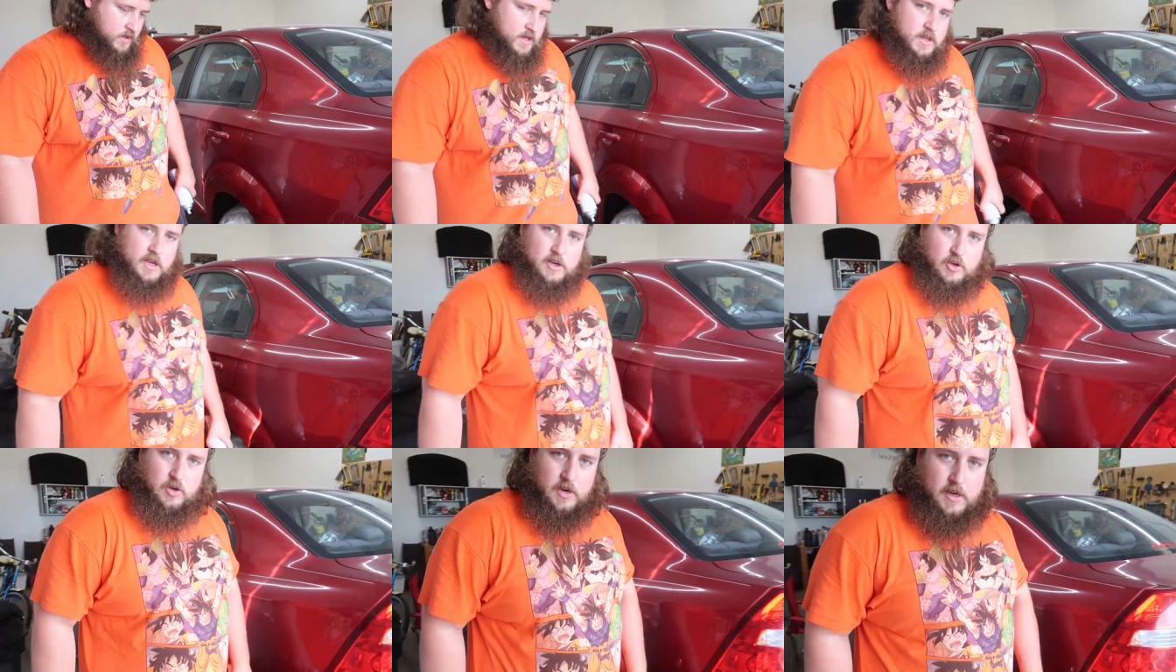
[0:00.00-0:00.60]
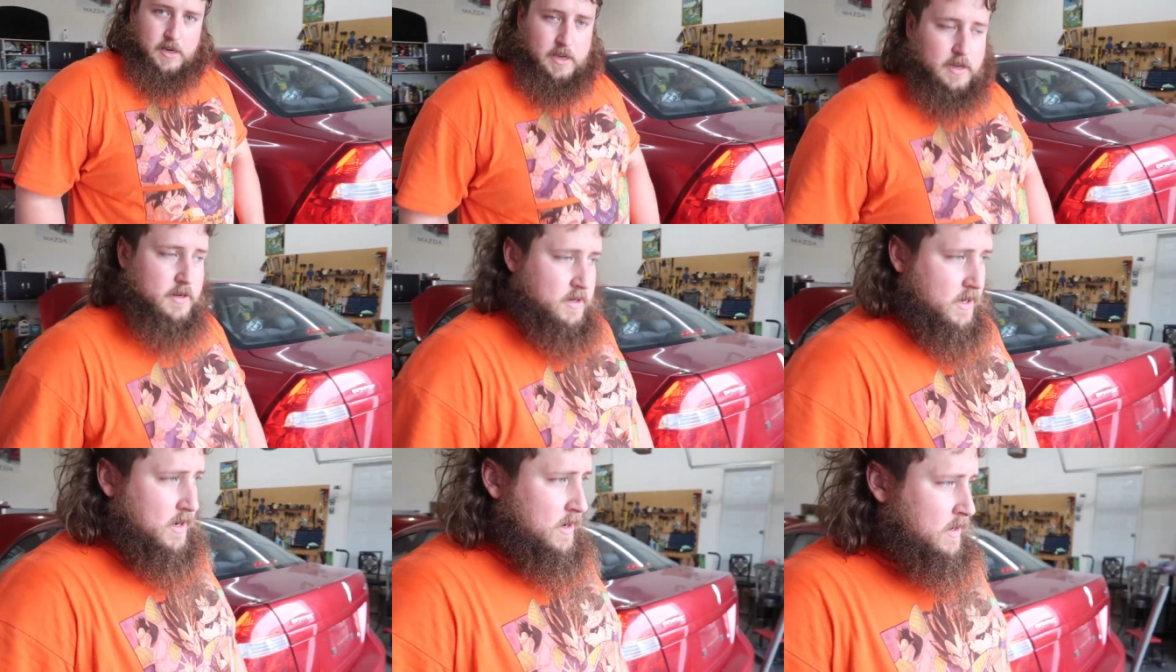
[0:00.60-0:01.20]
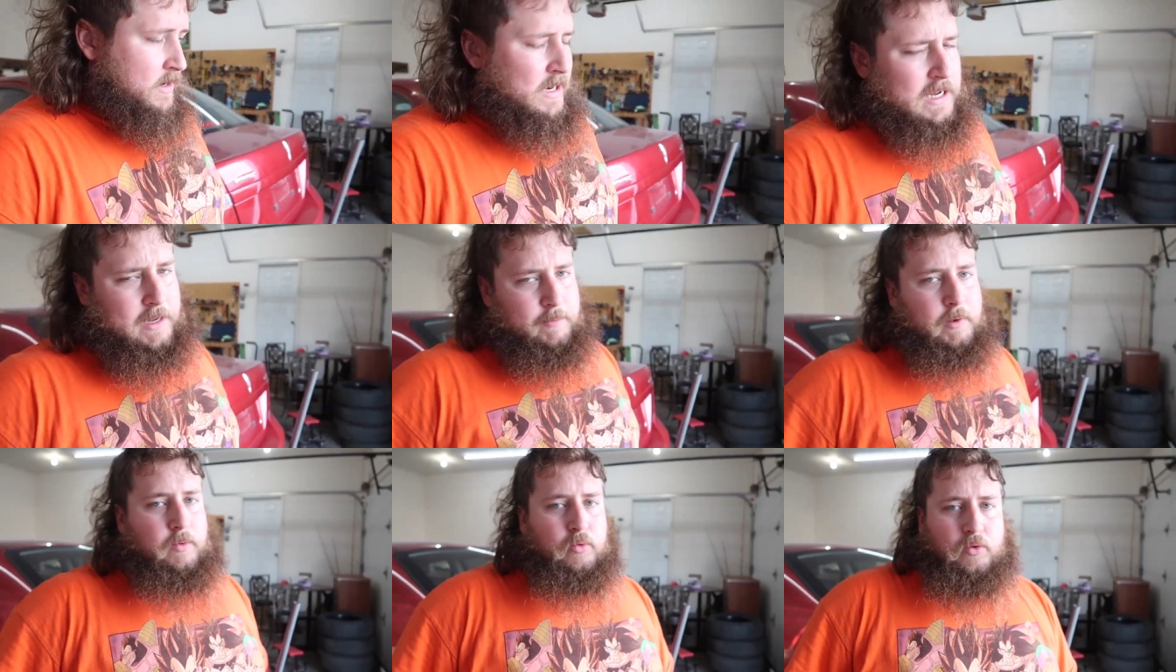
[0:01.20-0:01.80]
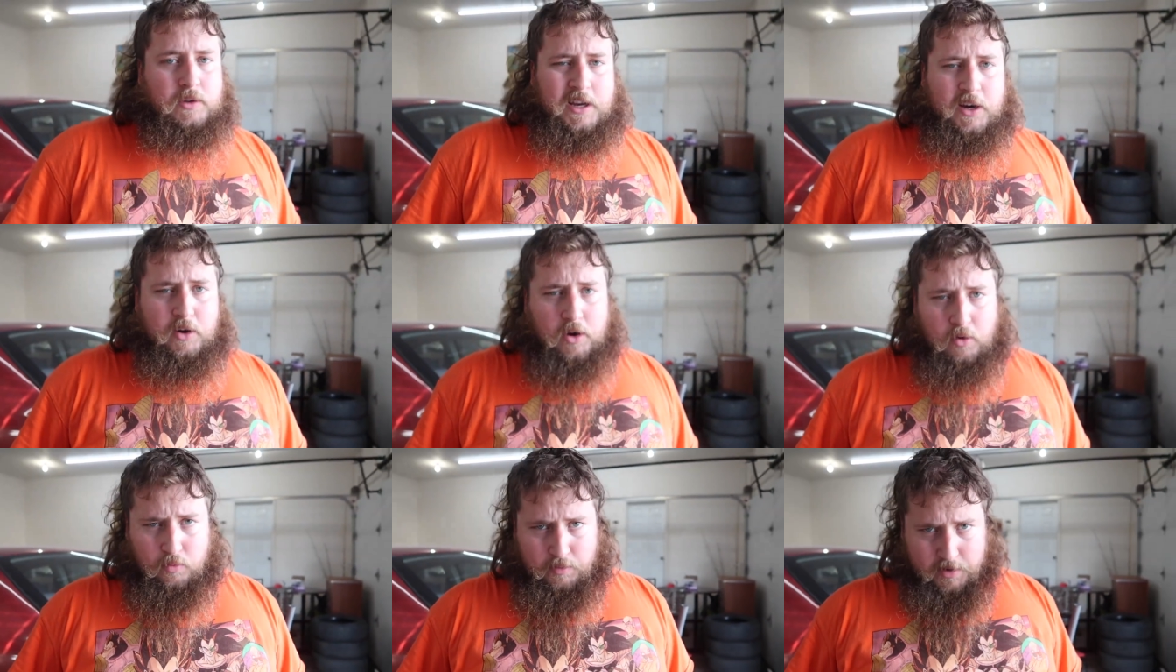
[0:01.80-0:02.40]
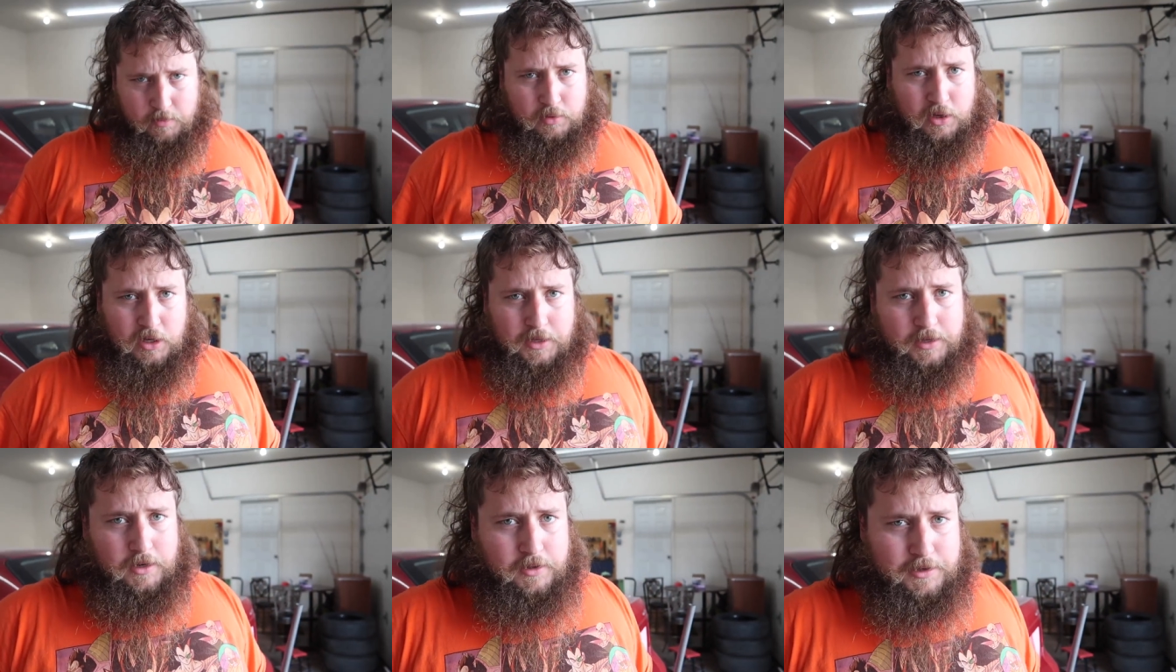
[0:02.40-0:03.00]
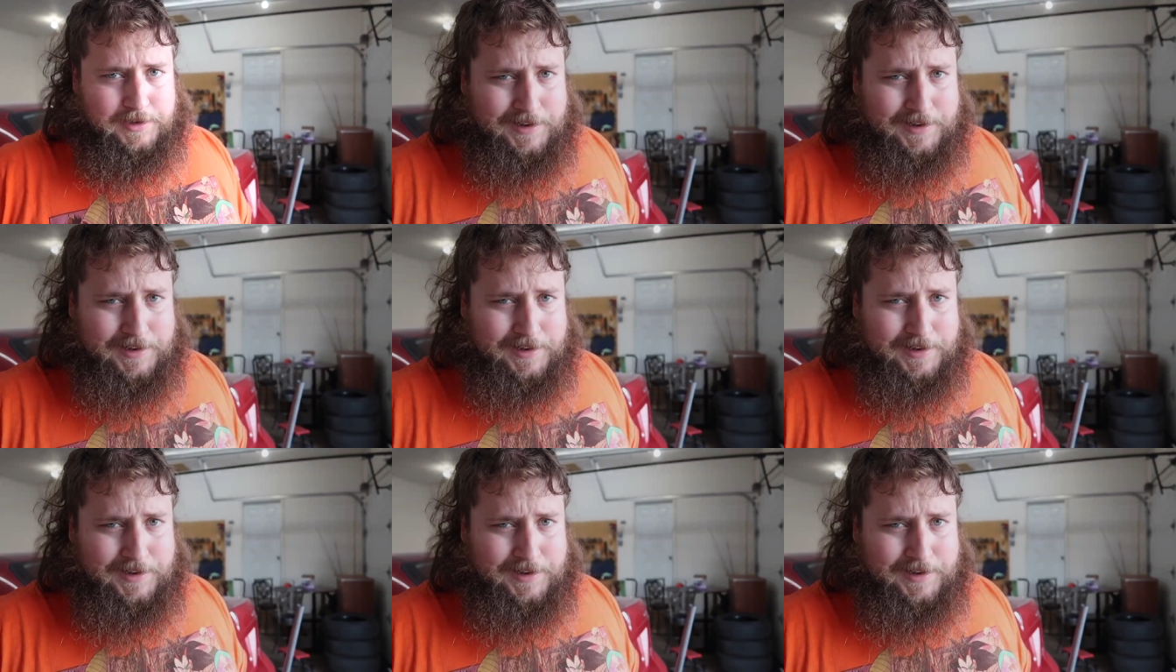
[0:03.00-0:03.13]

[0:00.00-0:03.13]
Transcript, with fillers: let that dry, and maybe we'll take her out, we'll be able to clean all the